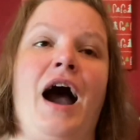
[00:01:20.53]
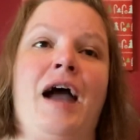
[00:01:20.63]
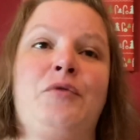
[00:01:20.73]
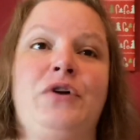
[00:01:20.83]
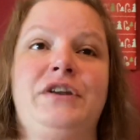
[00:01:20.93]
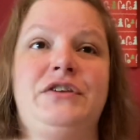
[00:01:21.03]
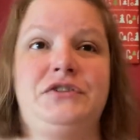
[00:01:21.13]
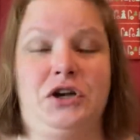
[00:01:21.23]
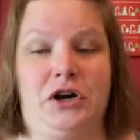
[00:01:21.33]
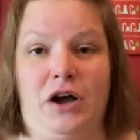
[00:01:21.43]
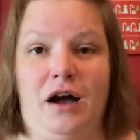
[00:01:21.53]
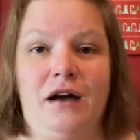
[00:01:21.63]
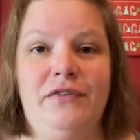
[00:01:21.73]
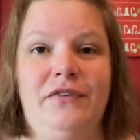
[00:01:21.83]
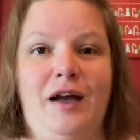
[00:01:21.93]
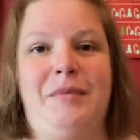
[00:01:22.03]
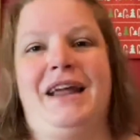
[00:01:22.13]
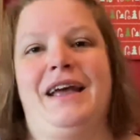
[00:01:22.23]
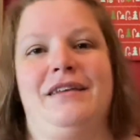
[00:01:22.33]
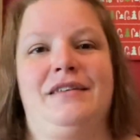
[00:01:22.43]
going to start off, I mean, I
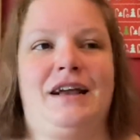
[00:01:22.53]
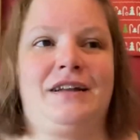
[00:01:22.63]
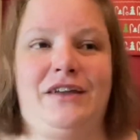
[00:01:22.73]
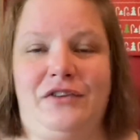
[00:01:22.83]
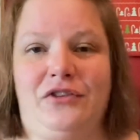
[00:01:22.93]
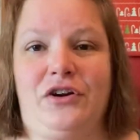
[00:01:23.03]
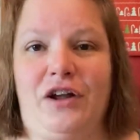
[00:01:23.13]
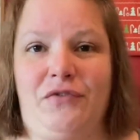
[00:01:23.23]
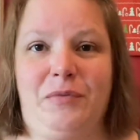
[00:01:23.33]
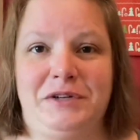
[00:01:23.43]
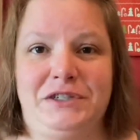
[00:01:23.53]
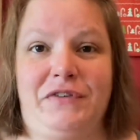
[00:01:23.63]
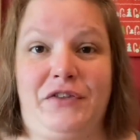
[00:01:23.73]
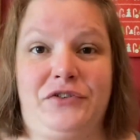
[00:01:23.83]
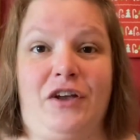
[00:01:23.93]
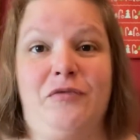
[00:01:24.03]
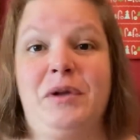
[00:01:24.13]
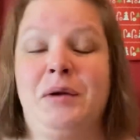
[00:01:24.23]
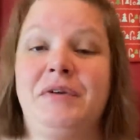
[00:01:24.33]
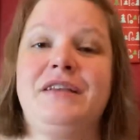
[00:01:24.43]
guess technically I started off with a bunch of other stuff, but
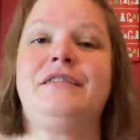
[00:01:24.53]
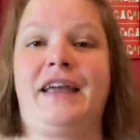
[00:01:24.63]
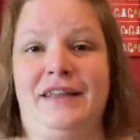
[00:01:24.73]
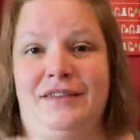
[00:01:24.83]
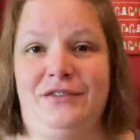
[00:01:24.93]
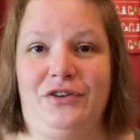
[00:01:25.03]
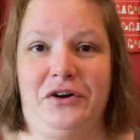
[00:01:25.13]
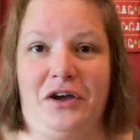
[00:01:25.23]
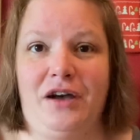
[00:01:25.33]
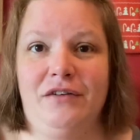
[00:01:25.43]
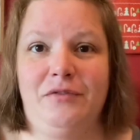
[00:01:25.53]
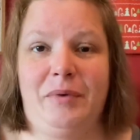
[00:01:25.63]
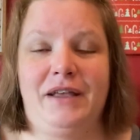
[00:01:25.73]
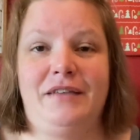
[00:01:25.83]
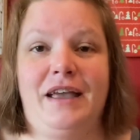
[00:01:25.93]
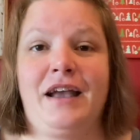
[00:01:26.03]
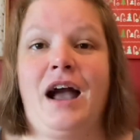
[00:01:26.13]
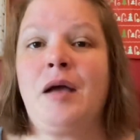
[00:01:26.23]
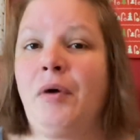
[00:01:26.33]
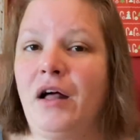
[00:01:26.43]
I'm going to start off by saying
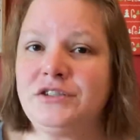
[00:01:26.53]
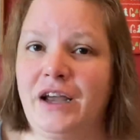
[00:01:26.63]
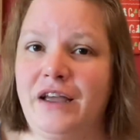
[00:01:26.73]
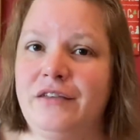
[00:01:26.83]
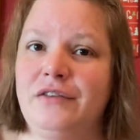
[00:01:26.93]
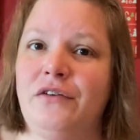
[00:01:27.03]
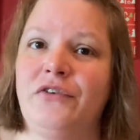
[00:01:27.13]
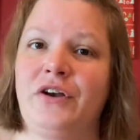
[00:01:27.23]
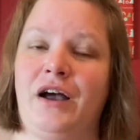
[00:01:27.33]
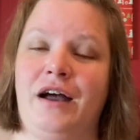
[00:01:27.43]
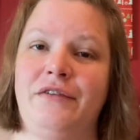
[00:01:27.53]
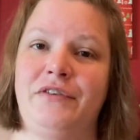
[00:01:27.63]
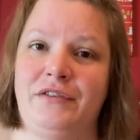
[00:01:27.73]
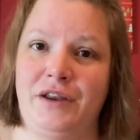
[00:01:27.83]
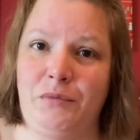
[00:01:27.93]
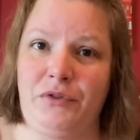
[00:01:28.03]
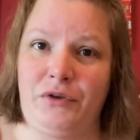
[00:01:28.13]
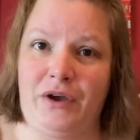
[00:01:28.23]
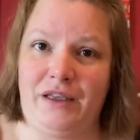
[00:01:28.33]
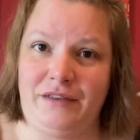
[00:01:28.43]
I apologize for not visiting with you
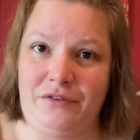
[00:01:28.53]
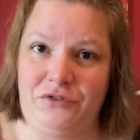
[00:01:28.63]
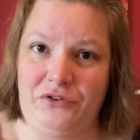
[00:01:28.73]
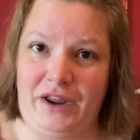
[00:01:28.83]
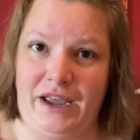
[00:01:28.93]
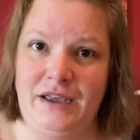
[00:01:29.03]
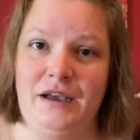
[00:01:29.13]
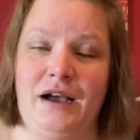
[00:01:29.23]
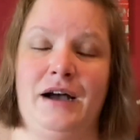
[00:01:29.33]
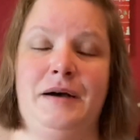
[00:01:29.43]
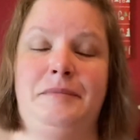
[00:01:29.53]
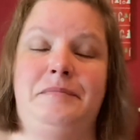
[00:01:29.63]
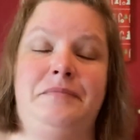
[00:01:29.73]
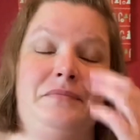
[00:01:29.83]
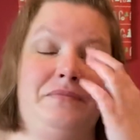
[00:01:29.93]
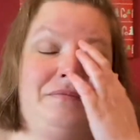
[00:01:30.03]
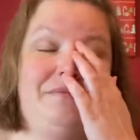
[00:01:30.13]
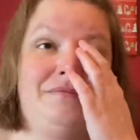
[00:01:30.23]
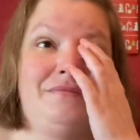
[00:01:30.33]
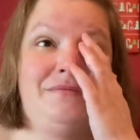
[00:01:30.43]
guys yesterday.
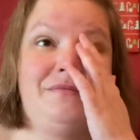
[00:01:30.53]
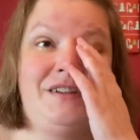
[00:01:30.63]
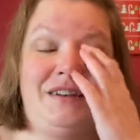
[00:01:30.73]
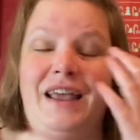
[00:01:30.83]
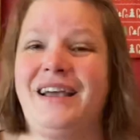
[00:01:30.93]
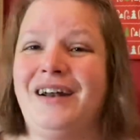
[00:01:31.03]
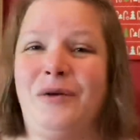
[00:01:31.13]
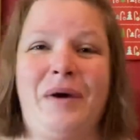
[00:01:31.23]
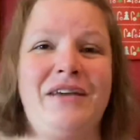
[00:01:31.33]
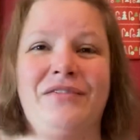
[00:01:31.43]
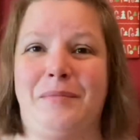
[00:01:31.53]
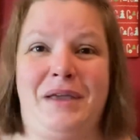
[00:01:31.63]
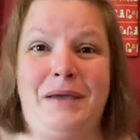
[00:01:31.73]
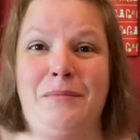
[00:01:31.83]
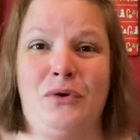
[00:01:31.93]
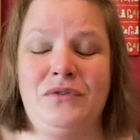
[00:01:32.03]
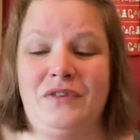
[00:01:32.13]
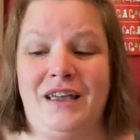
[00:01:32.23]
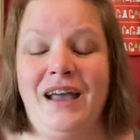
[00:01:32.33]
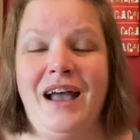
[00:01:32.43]
The day got away from me,
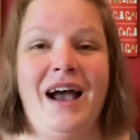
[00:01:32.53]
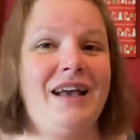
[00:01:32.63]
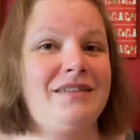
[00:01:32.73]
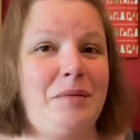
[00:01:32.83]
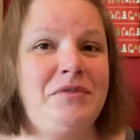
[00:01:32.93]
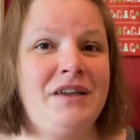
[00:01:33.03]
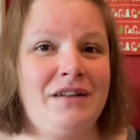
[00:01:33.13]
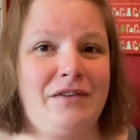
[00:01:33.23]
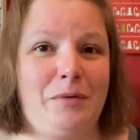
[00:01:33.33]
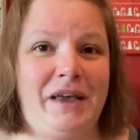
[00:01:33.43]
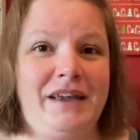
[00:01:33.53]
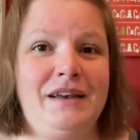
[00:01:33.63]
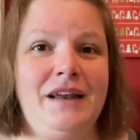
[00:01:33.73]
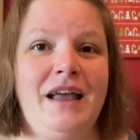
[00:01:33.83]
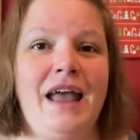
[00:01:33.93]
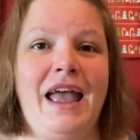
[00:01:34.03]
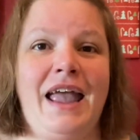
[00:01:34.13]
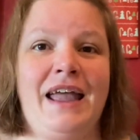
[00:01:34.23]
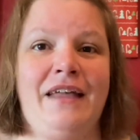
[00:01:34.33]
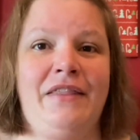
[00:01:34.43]
mostly. I slept in a little bit,
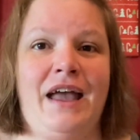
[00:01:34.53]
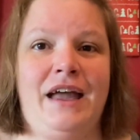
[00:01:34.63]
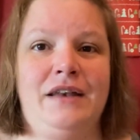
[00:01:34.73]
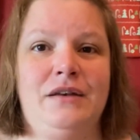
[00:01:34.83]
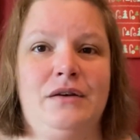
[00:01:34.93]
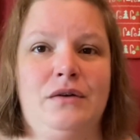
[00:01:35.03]
and then